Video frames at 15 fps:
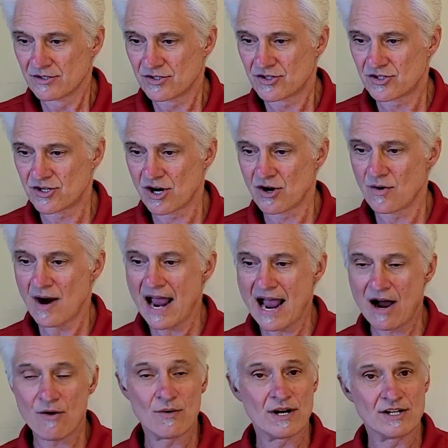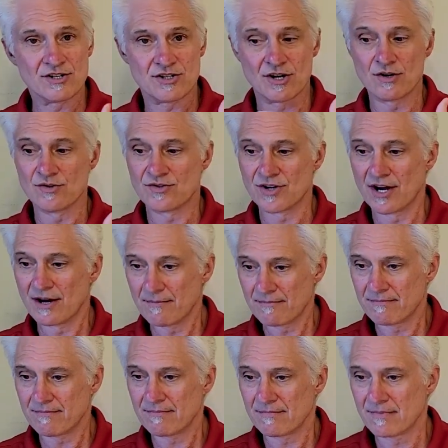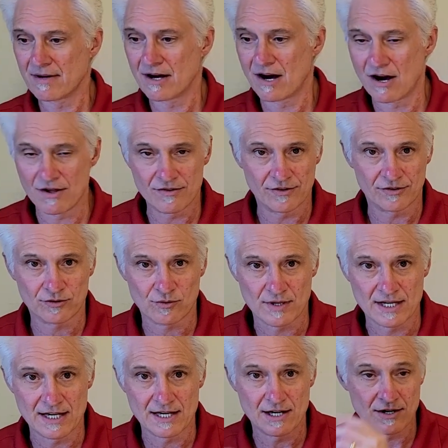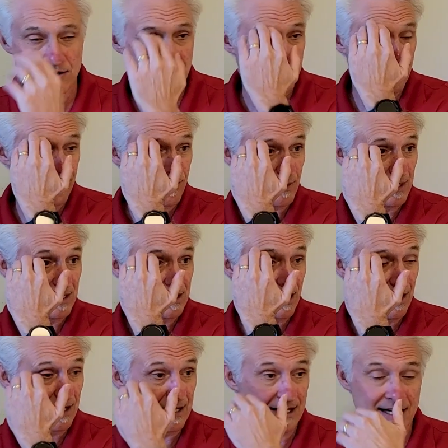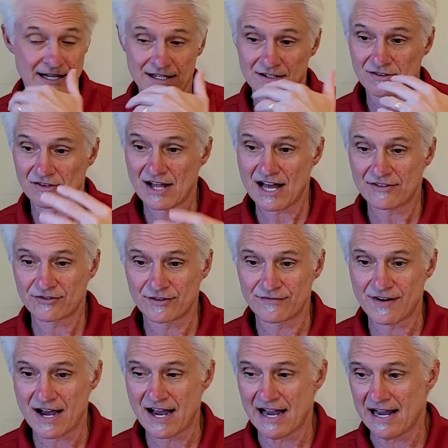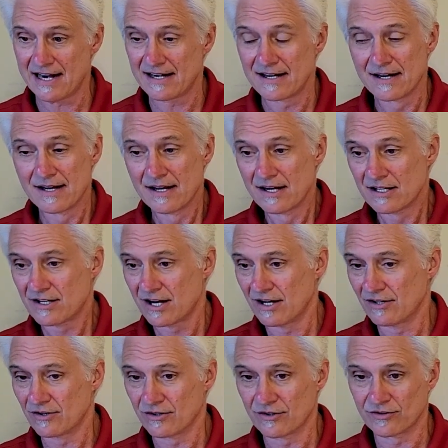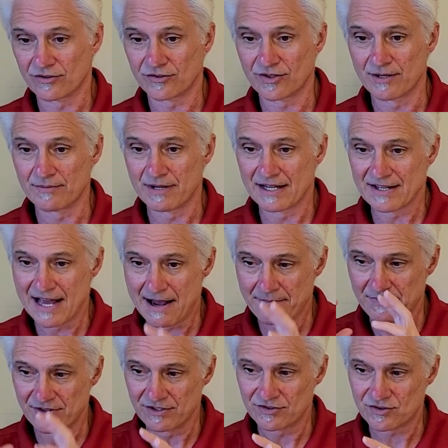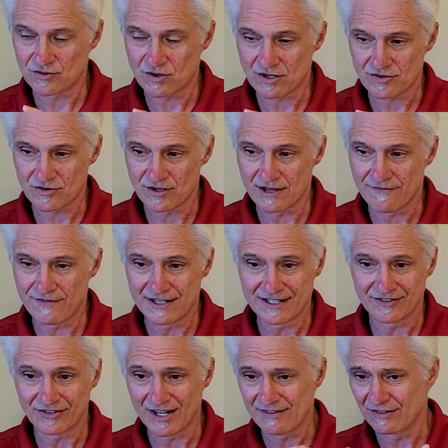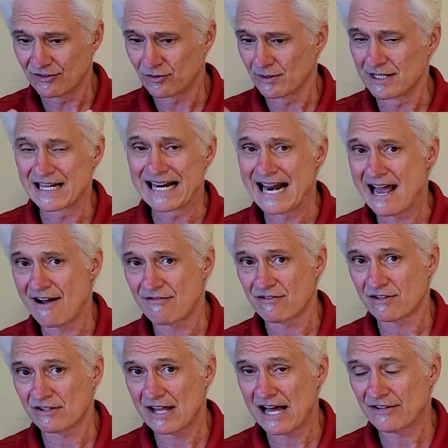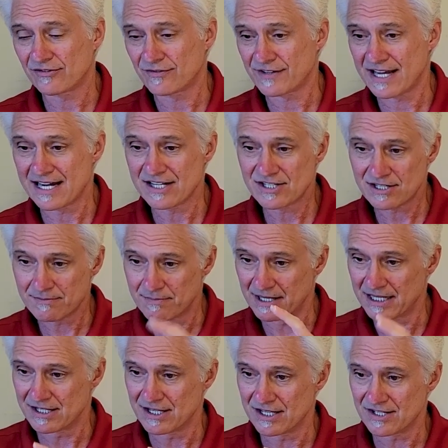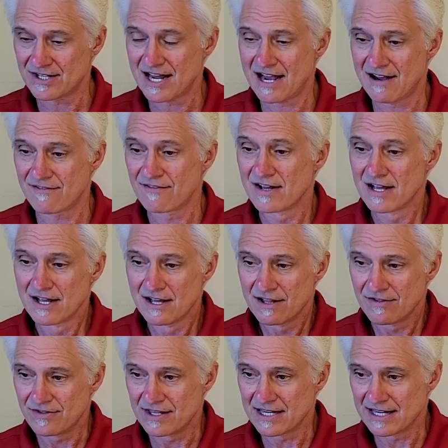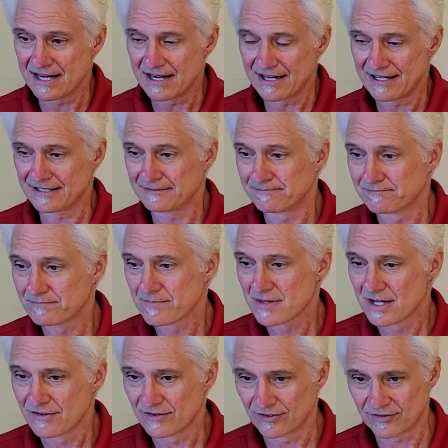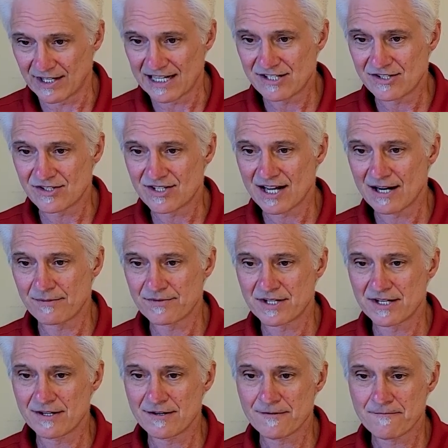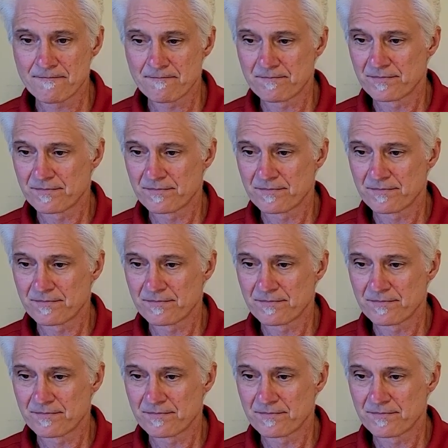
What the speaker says: show how it shows up on the screen here if you had done it in classified colors or something like that. But this is structured E57, so it doesn't have classification, but it does have the station setups in here.